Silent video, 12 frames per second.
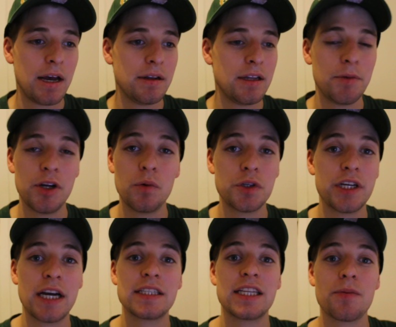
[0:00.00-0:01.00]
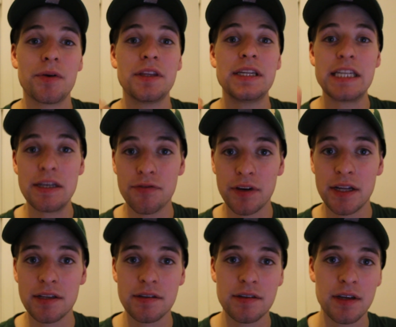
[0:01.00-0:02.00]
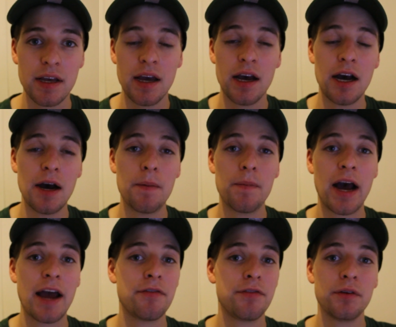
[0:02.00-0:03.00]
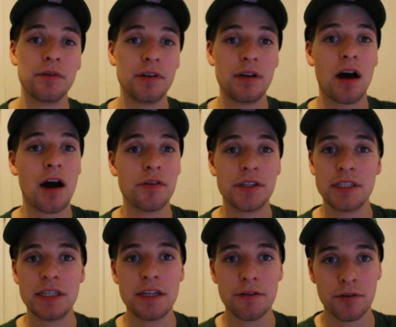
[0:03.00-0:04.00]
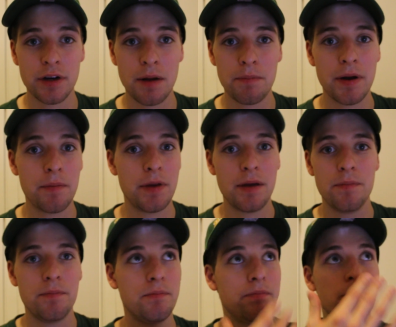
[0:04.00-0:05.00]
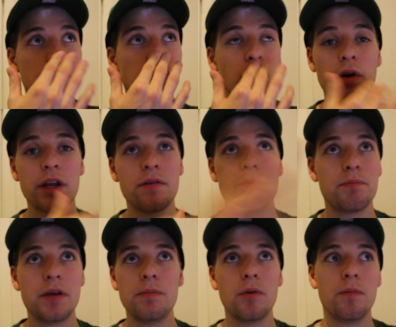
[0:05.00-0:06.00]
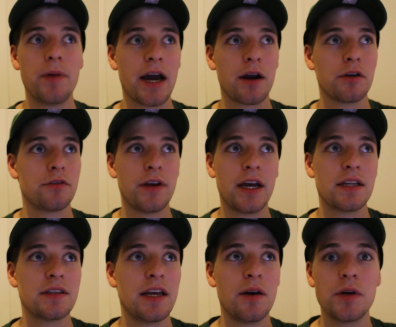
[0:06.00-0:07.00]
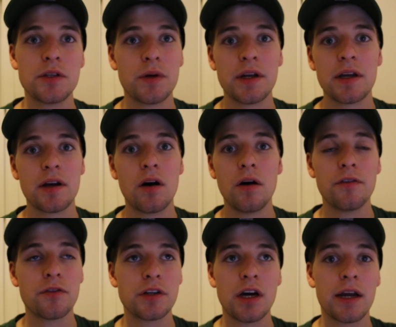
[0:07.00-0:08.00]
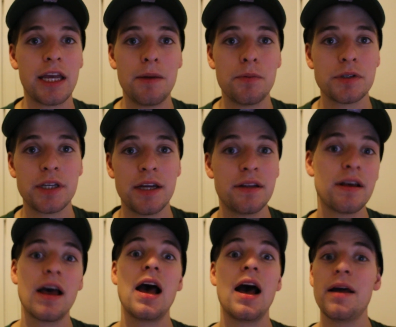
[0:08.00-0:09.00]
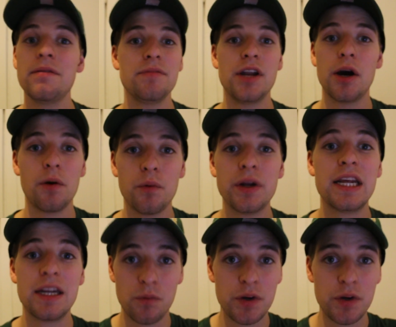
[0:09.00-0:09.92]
let me know what you guys think about the defense. Um, I feel obviously different, but maybe majority of people Packers fan they always want to call for Dom Capers head. No, we need